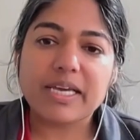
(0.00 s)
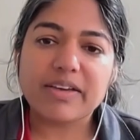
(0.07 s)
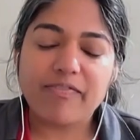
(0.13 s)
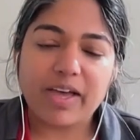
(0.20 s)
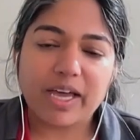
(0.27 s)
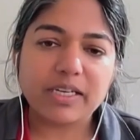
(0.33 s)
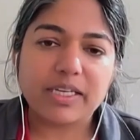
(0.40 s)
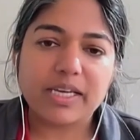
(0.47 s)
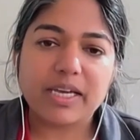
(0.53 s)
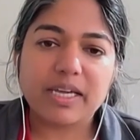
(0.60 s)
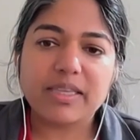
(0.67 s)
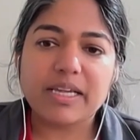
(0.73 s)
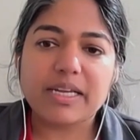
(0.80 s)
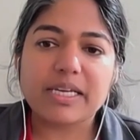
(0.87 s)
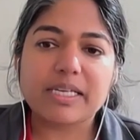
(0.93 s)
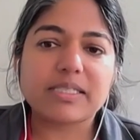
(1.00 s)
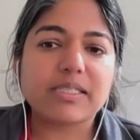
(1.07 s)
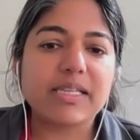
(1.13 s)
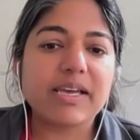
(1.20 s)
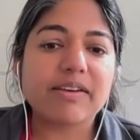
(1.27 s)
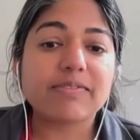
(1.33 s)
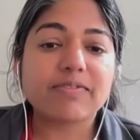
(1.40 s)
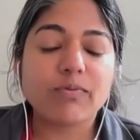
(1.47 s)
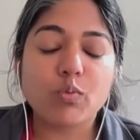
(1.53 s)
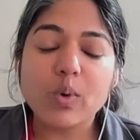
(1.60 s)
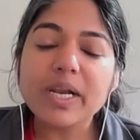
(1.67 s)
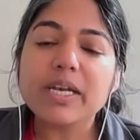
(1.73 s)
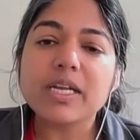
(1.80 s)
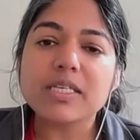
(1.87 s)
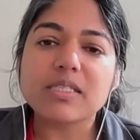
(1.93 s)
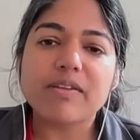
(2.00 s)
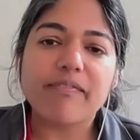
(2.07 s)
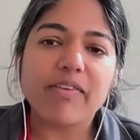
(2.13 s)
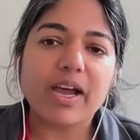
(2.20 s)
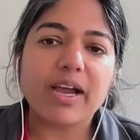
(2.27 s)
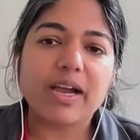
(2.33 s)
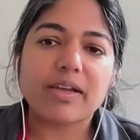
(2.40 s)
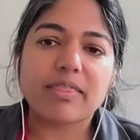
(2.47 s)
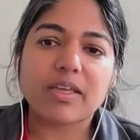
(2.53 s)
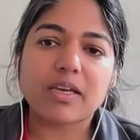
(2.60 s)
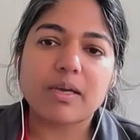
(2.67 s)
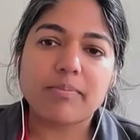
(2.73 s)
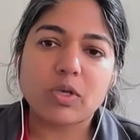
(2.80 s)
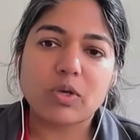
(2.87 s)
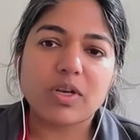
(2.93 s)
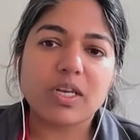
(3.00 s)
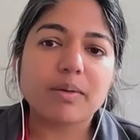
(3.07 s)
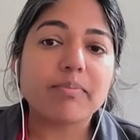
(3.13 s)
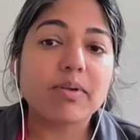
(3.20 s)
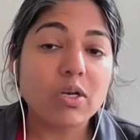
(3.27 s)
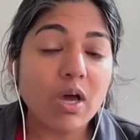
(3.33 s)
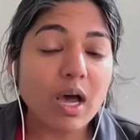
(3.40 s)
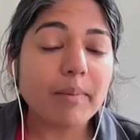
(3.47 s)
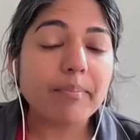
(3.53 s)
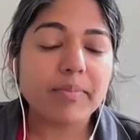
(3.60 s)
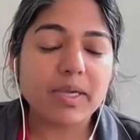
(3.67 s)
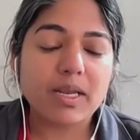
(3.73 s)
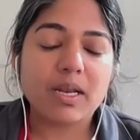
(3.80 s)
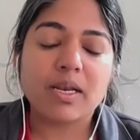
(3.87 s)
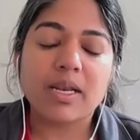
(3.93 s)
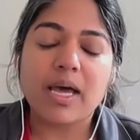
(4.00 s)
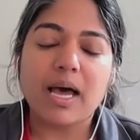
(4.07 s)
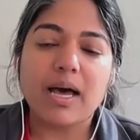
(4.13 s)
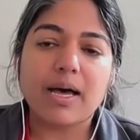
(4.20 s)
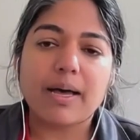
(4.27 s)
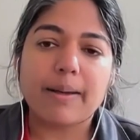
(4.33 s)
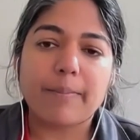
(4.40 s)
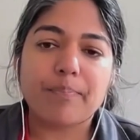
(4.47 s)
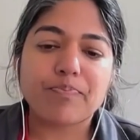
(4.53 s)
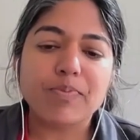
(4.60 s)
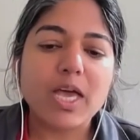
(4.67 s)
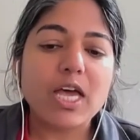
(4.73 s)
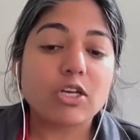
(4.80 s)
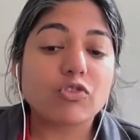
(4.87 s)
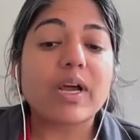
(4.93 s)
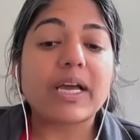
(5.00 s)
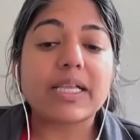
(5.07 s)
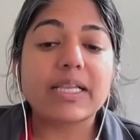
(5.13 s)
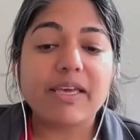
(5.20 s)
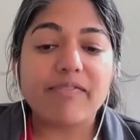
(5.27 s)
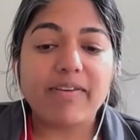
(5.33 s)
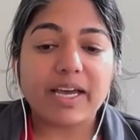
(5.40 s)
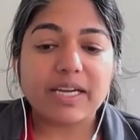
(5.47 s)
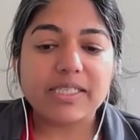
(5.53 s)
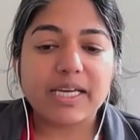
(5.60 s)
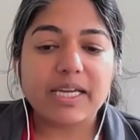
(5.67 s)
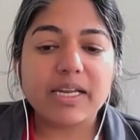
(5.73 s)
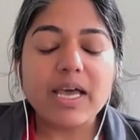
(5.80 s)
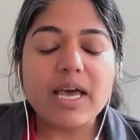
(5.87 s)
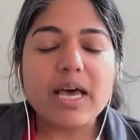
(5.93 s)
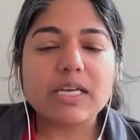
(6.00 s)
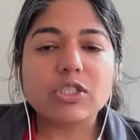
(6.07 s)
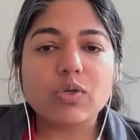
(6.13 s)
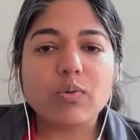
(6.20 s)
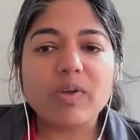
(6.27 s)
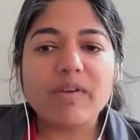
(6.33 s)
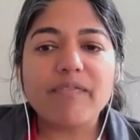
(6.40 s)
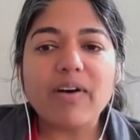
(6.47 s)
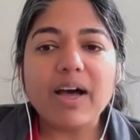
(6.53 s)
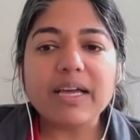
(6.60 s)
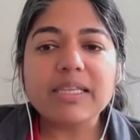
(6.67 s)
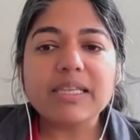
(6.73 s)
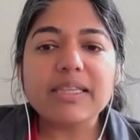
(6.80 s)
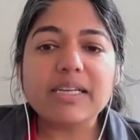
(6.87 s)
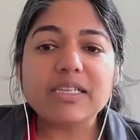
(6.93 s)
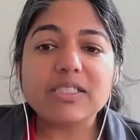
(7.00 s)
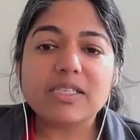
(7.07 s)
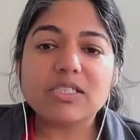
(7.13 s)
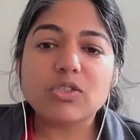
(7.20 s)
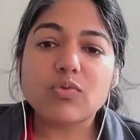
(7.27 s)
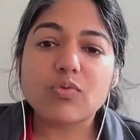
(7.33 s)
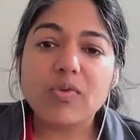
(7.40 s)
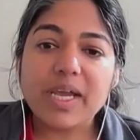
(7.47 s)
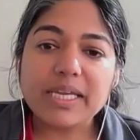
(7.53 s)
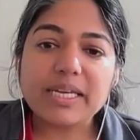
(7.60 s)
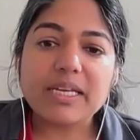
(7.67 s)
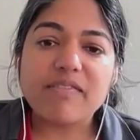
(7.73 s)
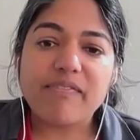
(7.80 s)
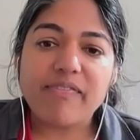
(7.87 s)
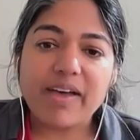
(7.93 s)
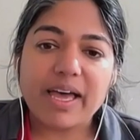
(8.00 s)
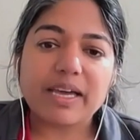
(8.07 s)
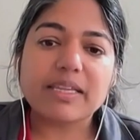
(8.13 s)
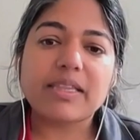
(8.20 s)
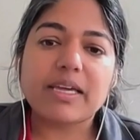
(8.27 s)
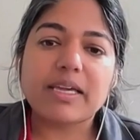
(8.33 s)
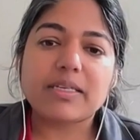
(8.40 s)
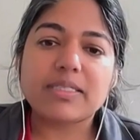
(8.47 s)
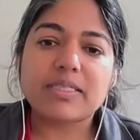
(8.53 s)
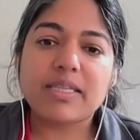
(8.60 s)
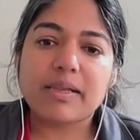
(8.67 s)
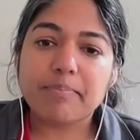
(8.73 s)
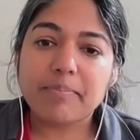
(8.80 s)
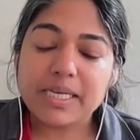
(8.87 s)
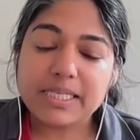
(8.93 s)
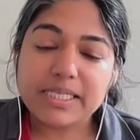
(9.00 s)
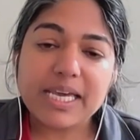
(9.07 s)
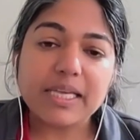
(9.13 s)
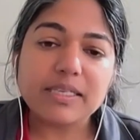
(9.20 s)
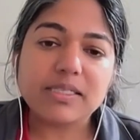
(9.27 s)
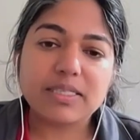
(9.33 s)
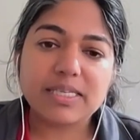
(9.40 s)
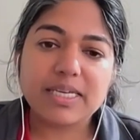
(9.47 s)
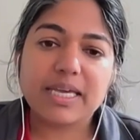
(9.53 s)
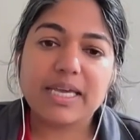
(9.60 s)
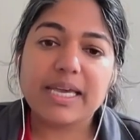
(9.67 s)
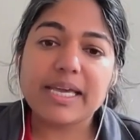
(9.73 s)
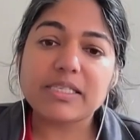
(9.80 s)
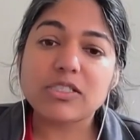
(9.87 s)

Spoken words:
affected. That is, they witnessed the fire in the community but not been directly affected. So we find that there's this graded effect that PTSD